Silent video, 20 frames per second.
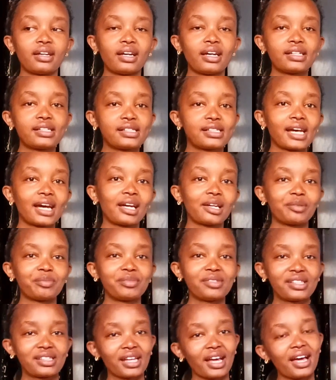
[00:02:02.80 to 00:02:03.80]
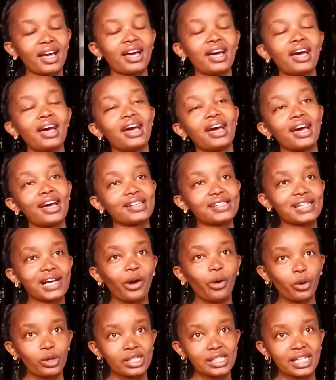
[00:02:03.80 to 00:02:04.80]
at times, as a
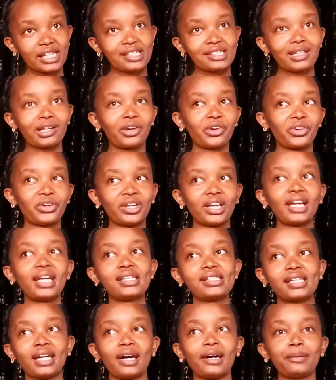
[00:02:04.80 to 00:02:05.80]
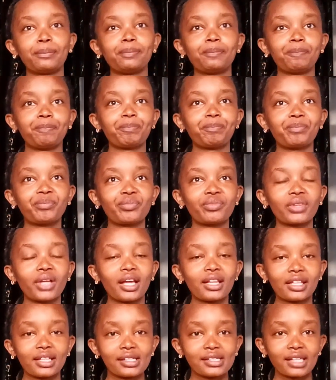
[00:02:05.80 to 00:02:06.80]
content creator,
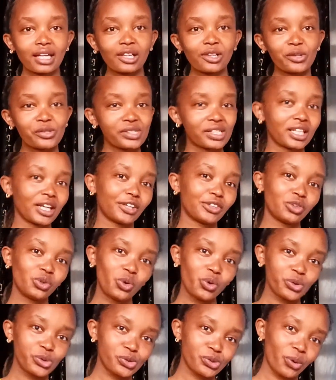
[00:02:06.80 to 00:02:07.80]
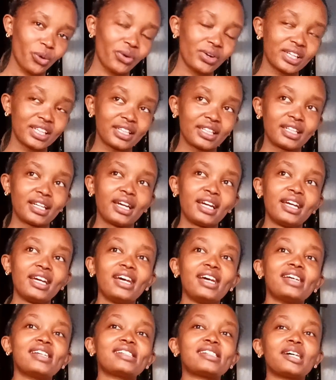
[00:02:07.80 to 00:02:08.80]
there's a lot that goes on.
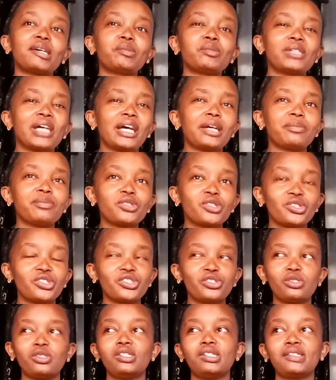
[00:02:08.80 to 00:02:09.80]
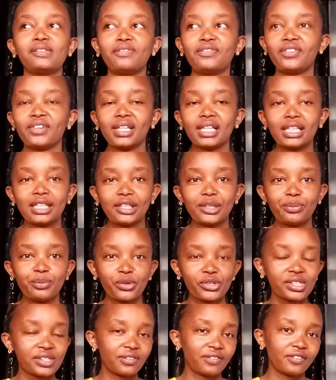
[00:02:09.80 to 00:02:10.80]
Sometimes you just feel
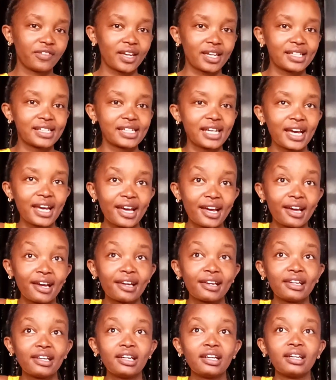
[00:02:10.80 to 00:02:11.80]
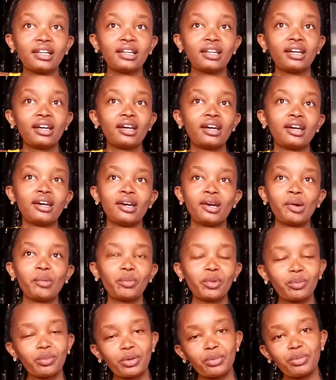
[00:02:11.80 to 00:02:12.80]
demotivated.
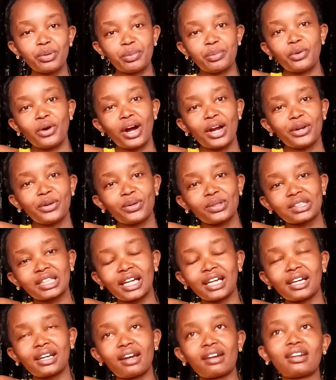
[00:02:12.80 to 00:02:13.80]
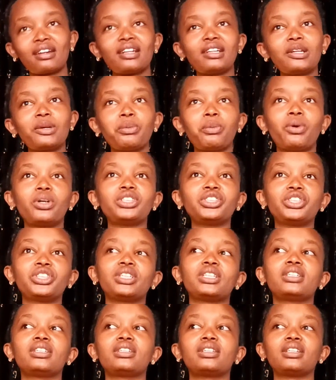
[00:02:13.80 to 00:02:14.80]
Maybe people are not like really
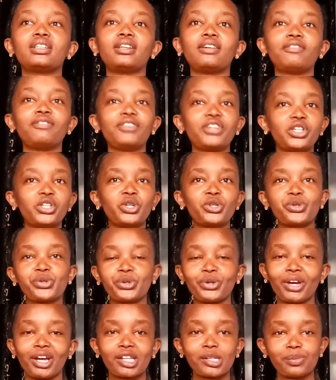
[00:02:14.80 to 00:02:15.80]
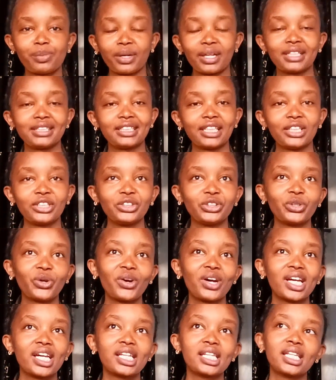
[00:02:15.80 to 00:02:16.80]
watching the video to your
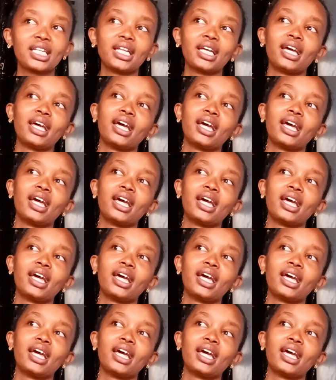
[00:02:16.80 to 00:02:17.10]
expectation.